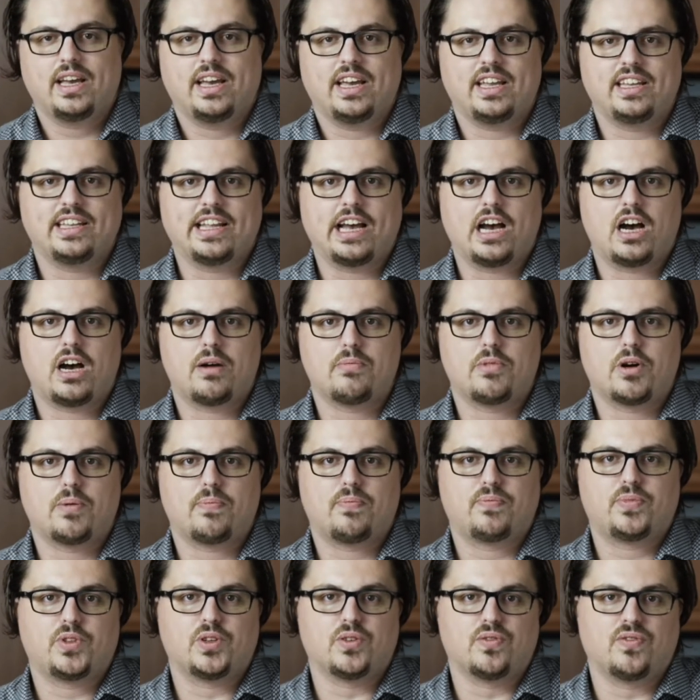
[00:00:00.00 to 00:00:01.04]
And now I'm
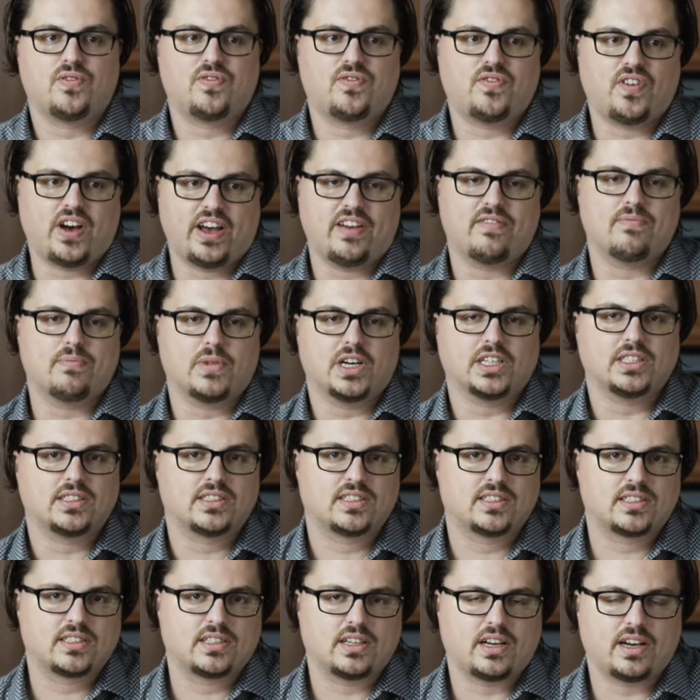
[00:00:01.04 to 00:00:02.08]
up to 5
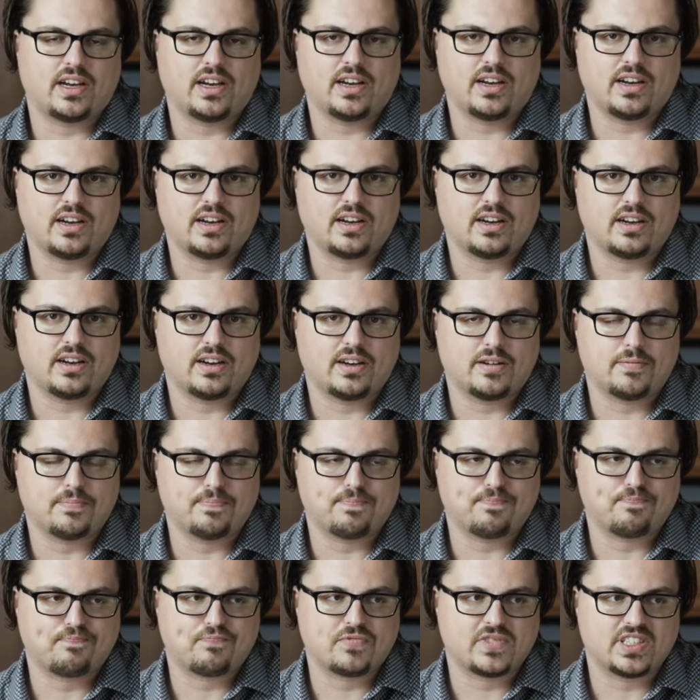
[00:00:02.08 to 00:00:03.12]
months
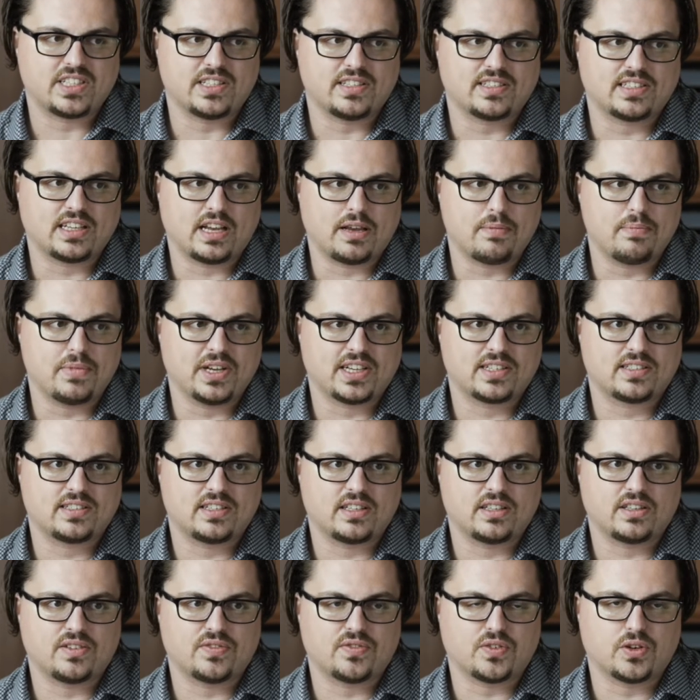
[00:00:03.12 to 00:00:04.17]
since I mixed
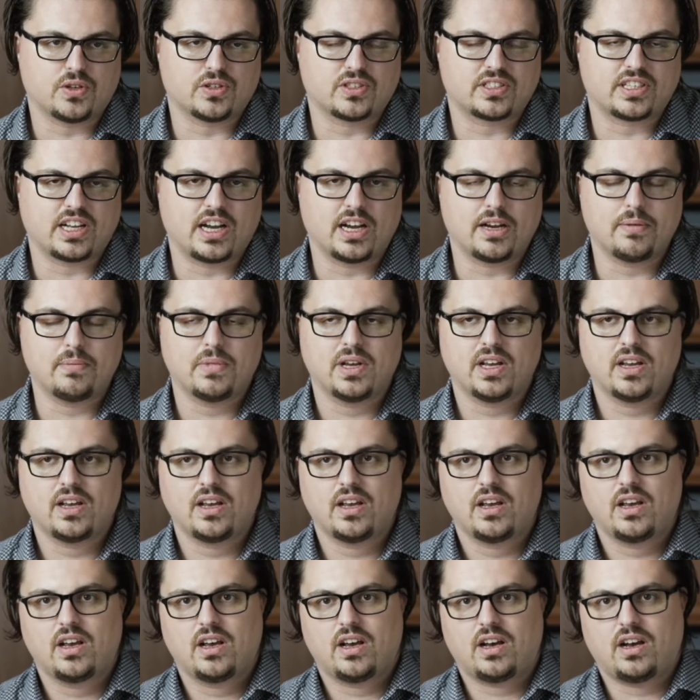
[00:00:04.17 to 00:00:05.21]
it the first time.
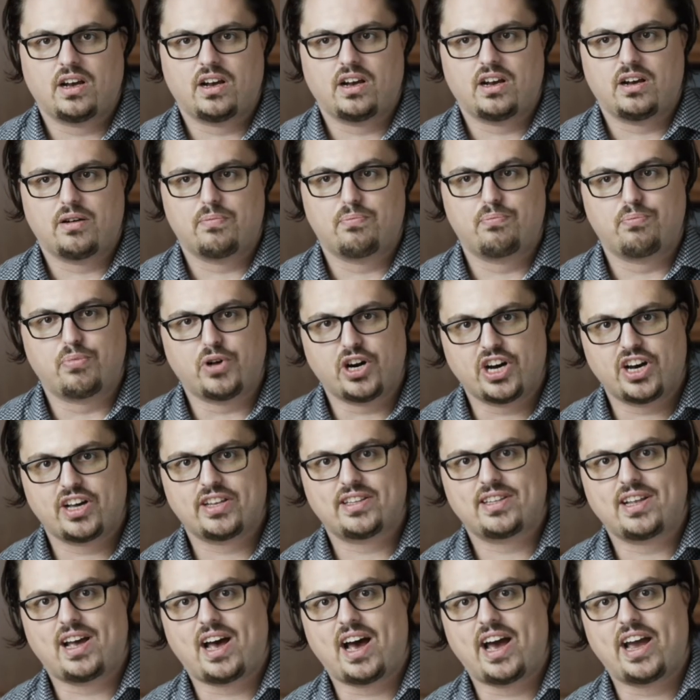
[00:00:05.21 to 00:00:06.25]

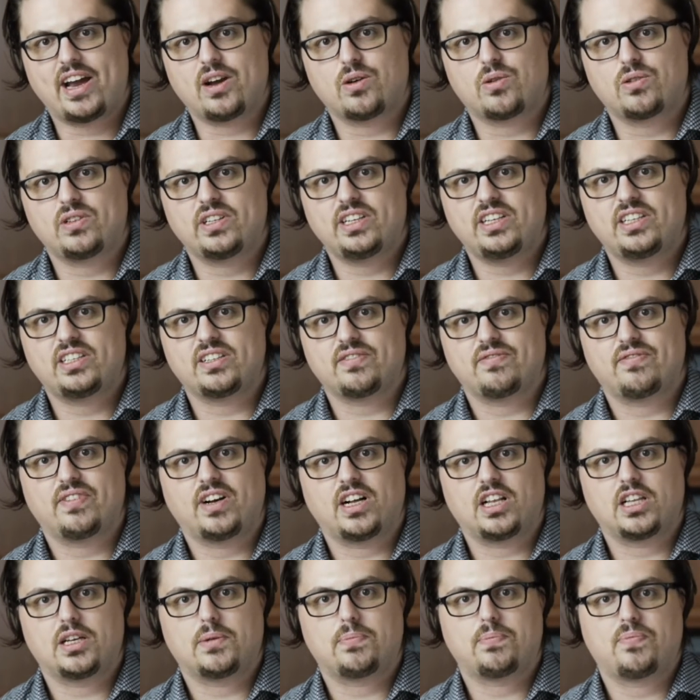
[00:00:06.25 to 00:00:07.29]
But I only
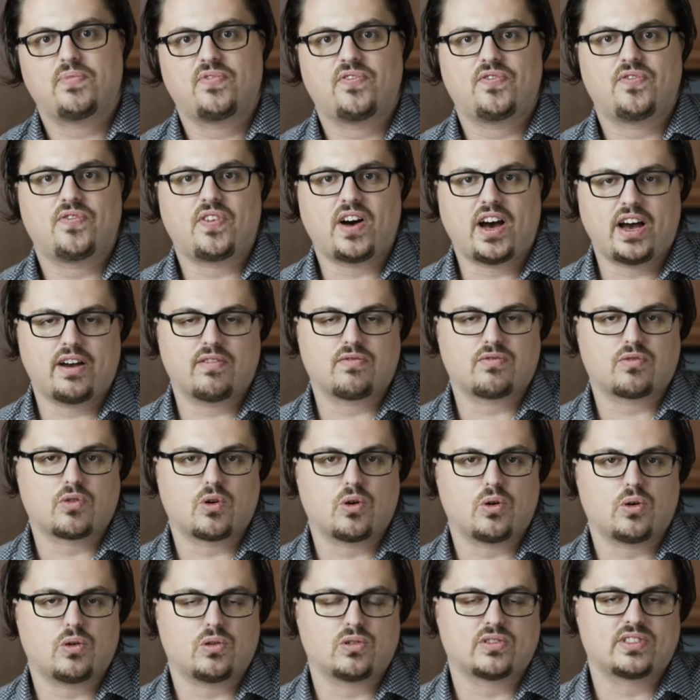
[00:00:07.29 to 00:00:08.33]
developed 5
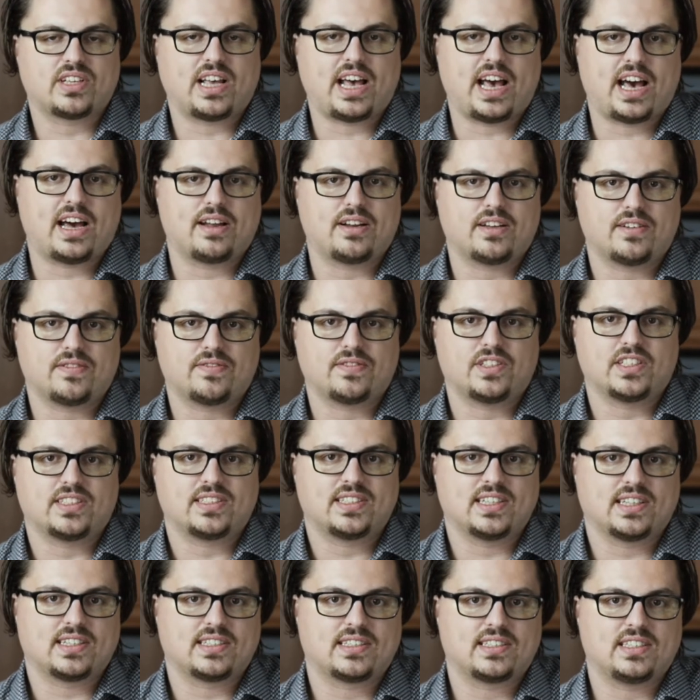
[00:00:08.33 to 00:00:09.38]
rolls out of the
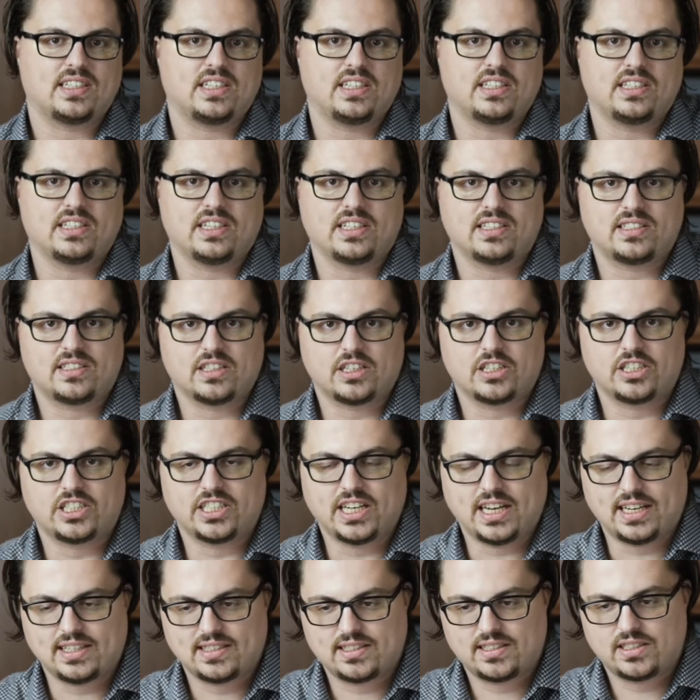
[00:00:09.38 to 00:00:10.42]
16 they
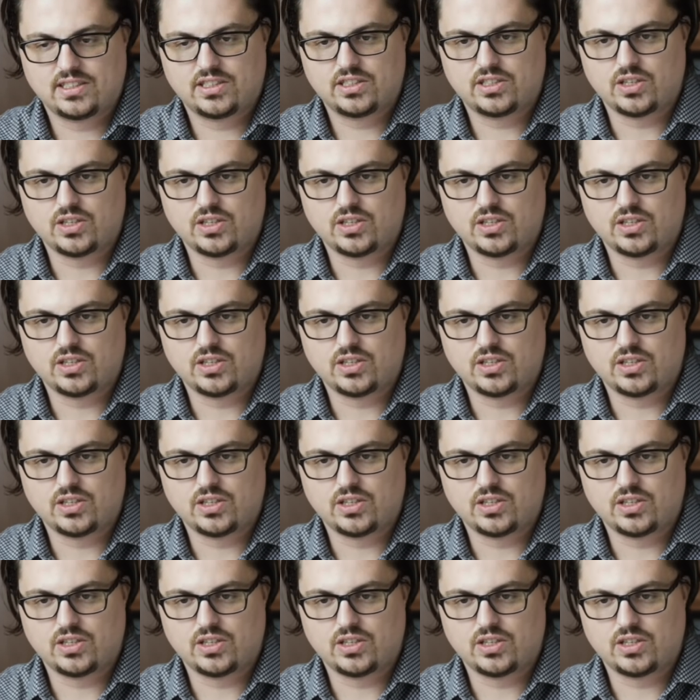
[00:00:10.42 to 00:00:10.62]
suggest.